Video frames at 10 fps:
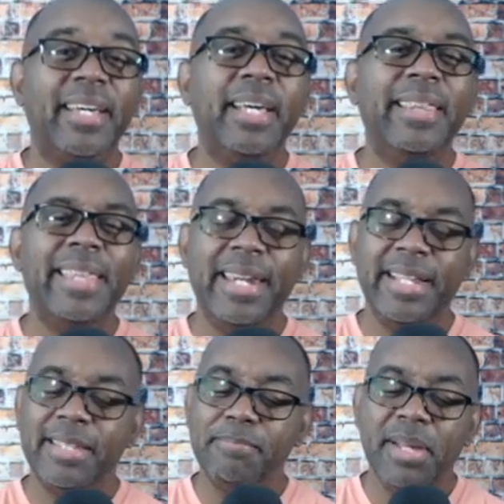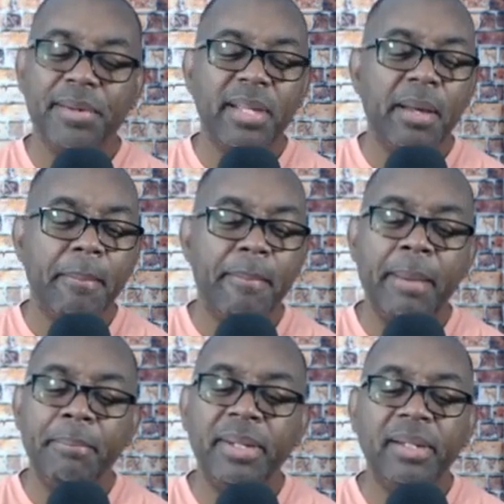that it's merely my
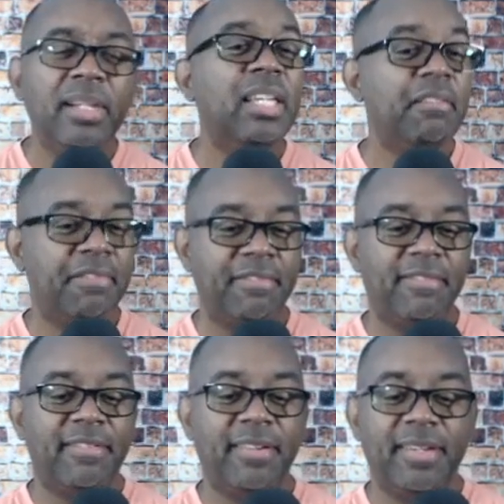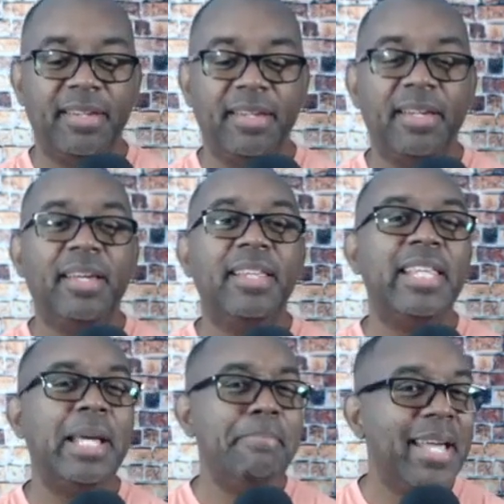belief
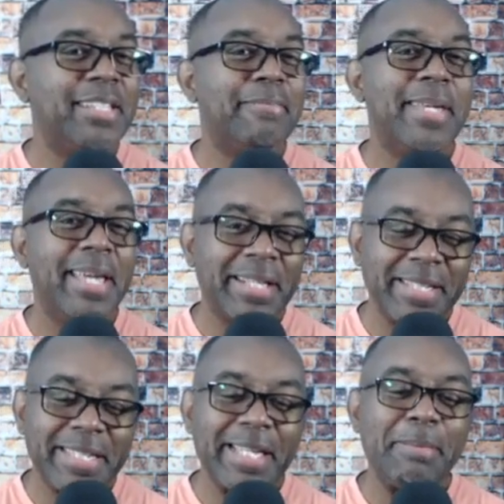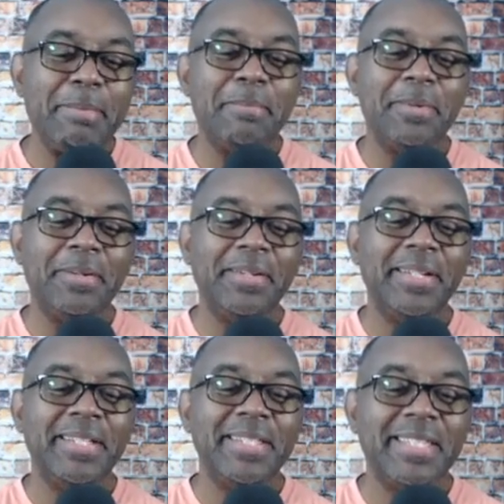that makes me acceptable
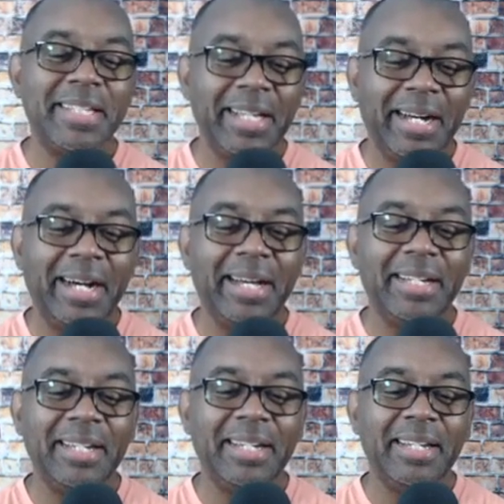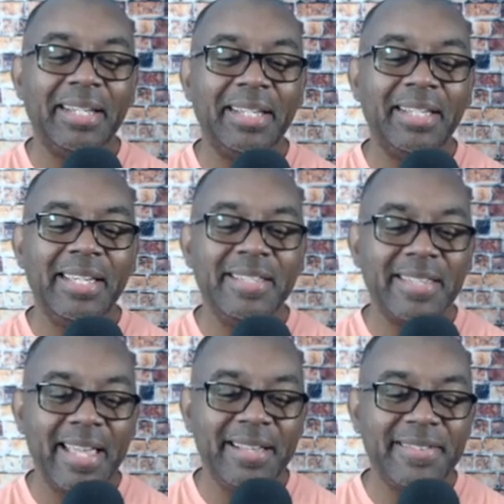to God. He
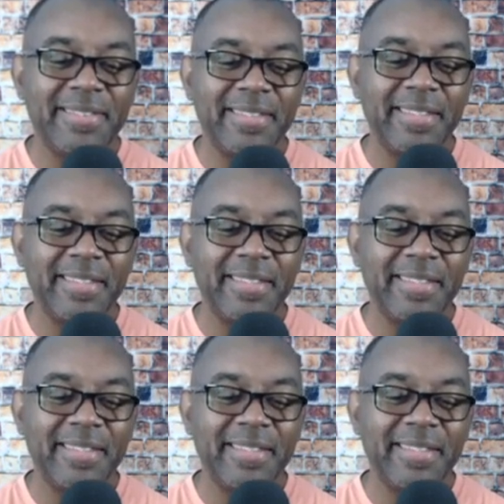says,